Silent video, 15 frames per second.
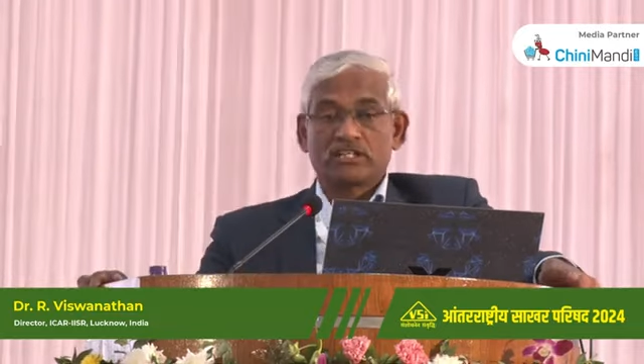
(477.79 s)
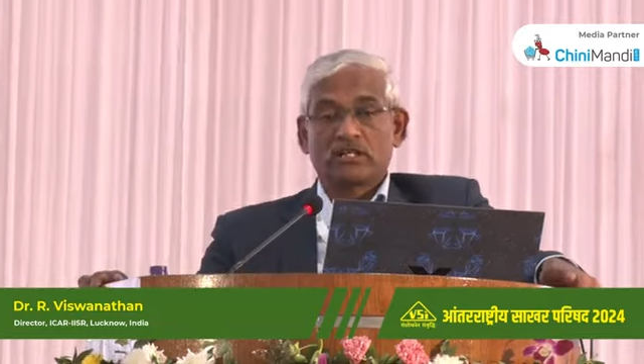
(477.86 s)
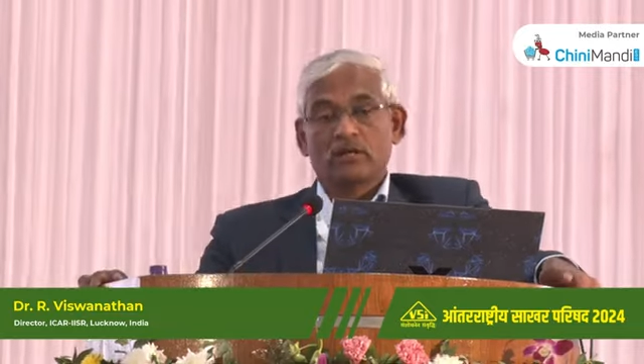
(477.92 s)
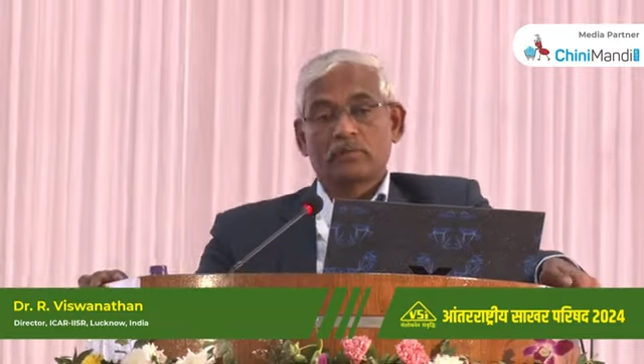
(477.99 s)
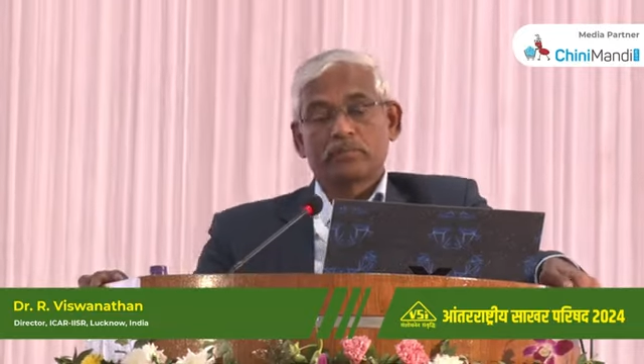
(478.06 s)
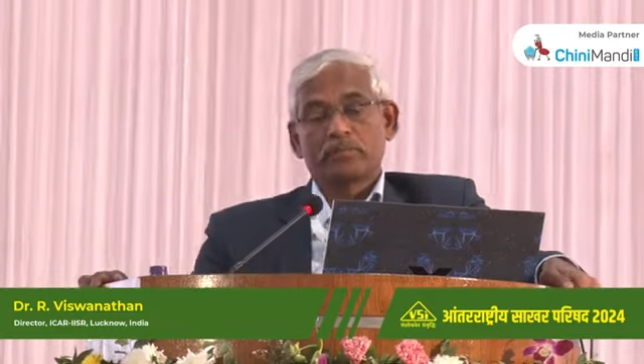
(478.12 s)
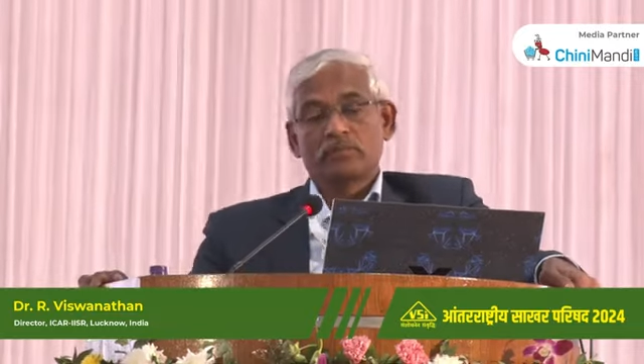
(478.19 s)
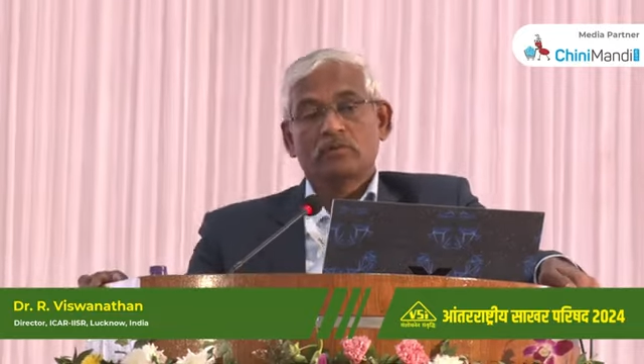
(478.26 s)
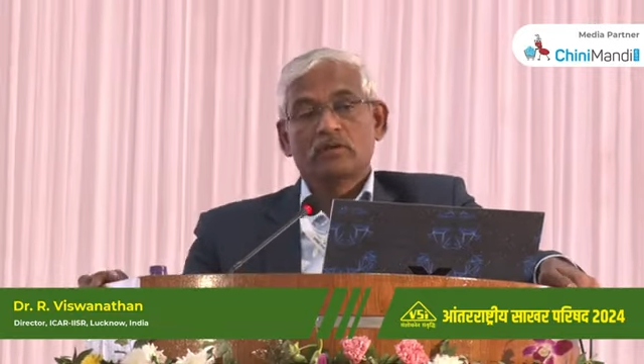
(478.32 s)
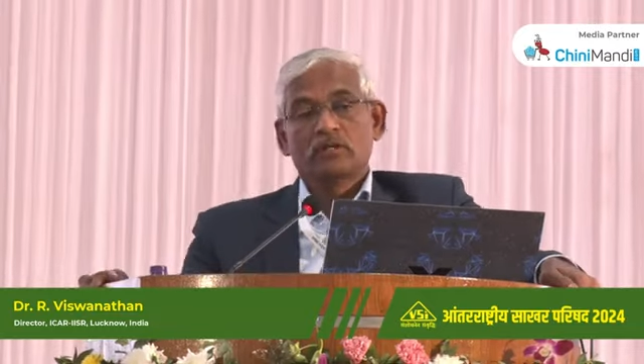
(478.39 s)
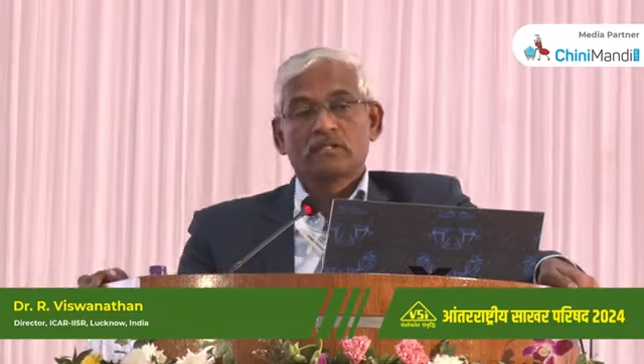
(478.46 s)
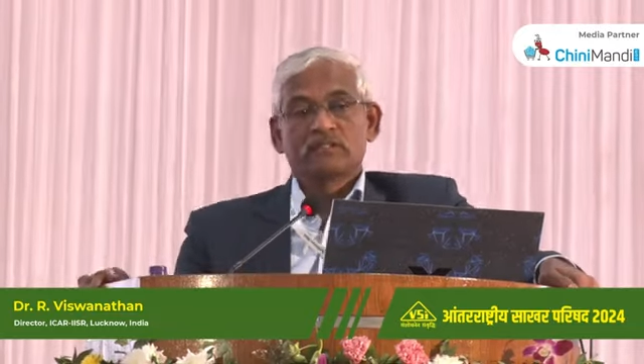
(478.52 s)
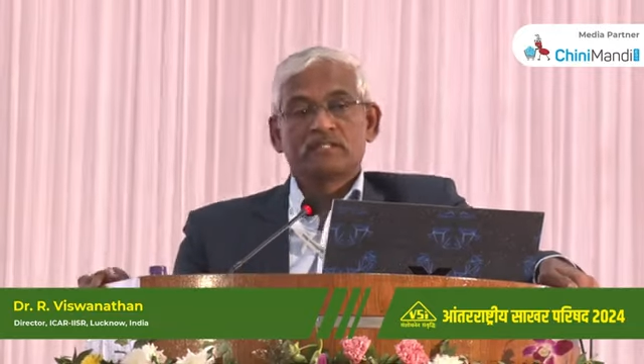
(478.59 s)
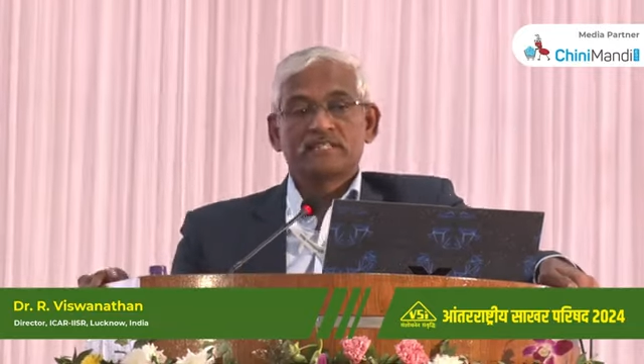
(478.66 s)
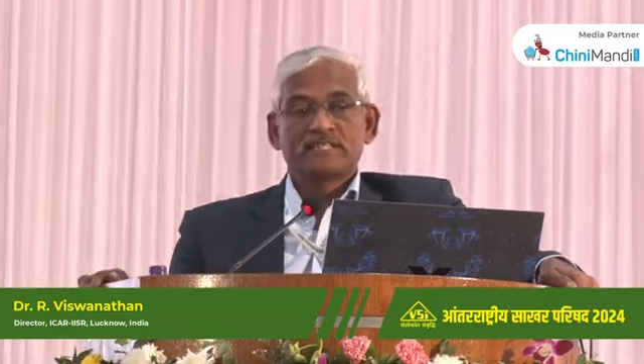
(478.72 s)
top.
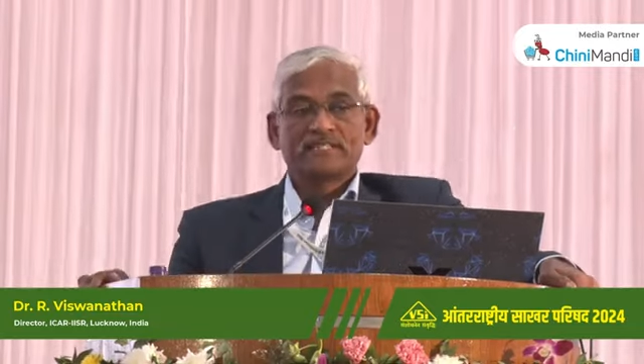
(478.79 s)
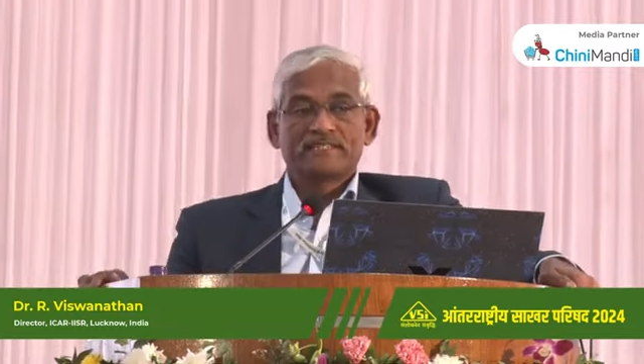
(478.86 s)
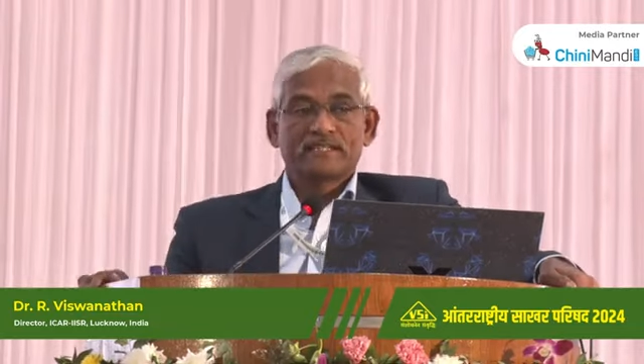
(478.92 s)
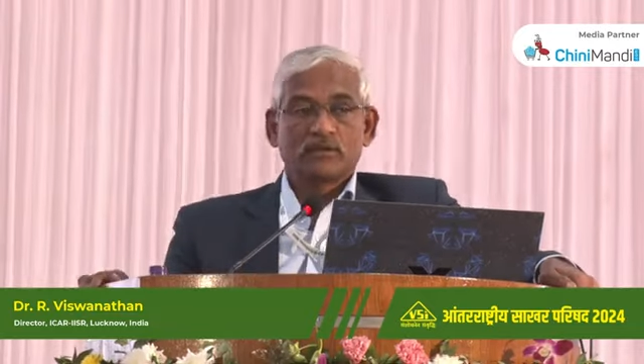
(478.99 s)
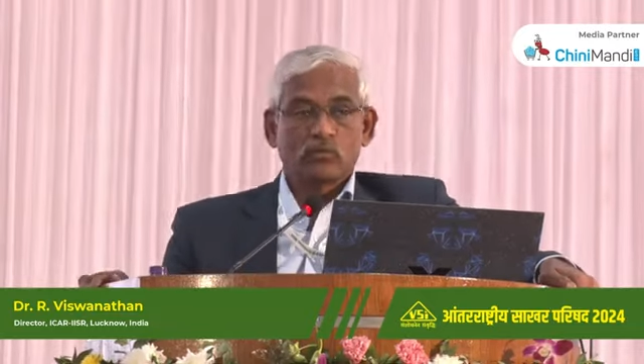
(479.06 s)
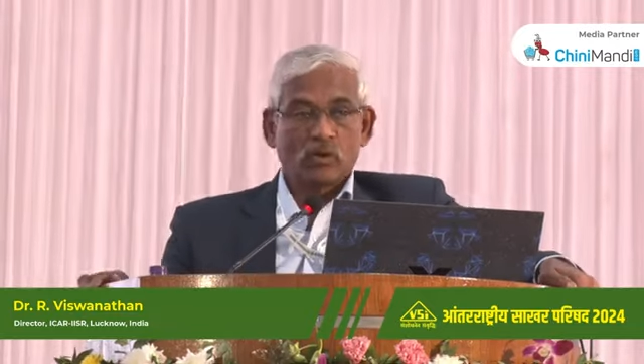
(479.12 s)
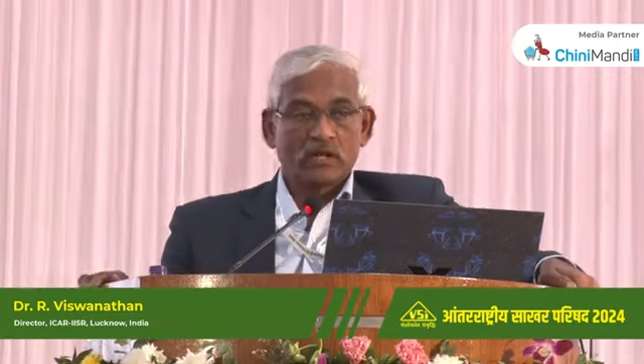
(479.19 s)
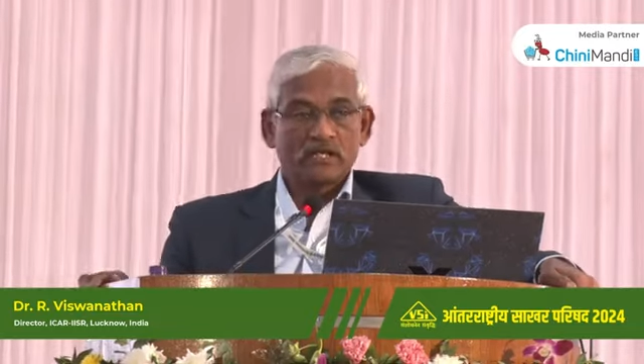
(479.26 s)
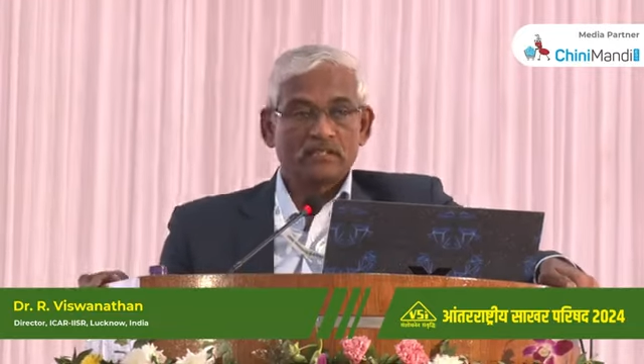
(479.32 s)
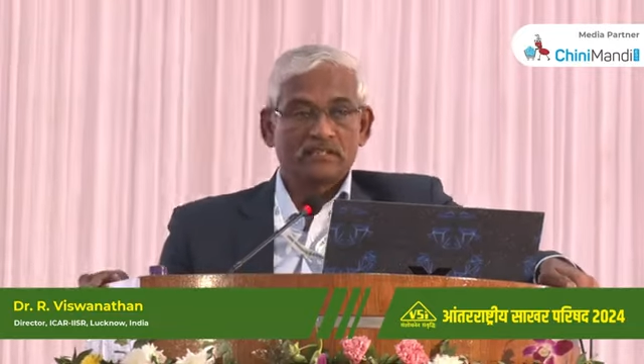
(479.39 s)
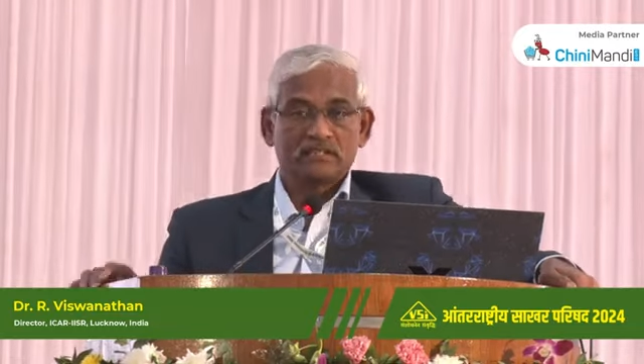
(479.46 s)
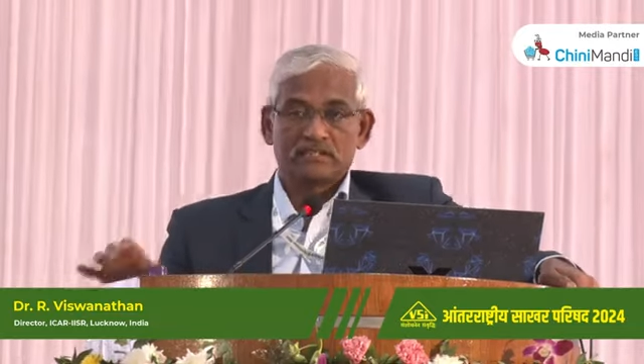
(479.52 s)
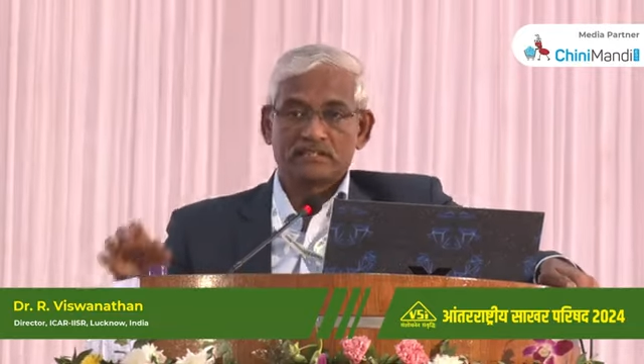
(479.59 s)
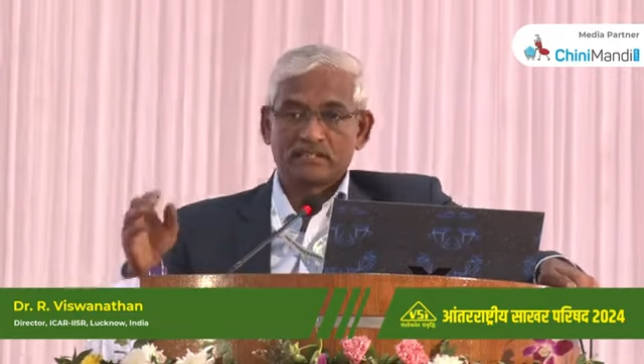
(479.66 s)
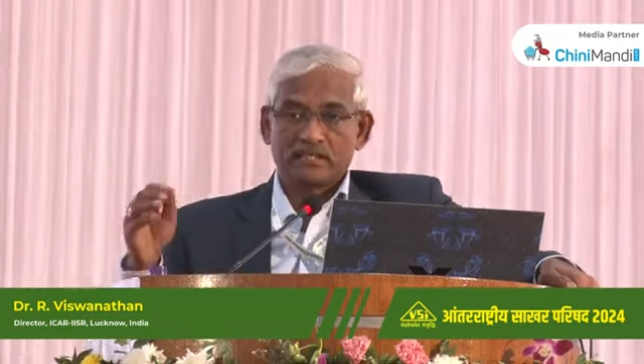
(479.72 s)
This is the one
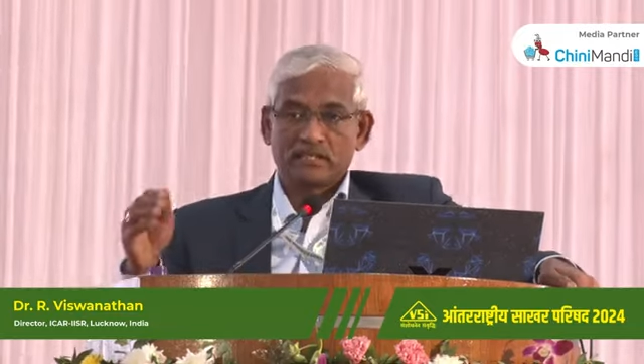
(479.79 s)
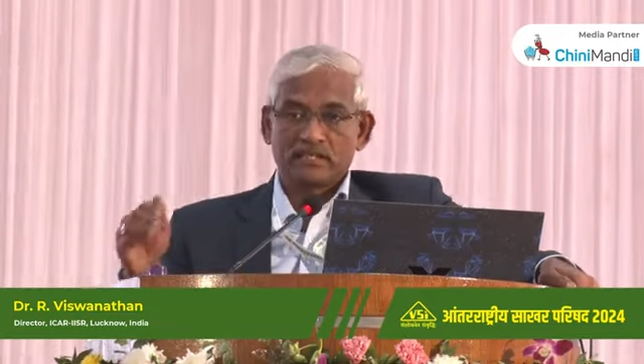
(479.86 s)
that's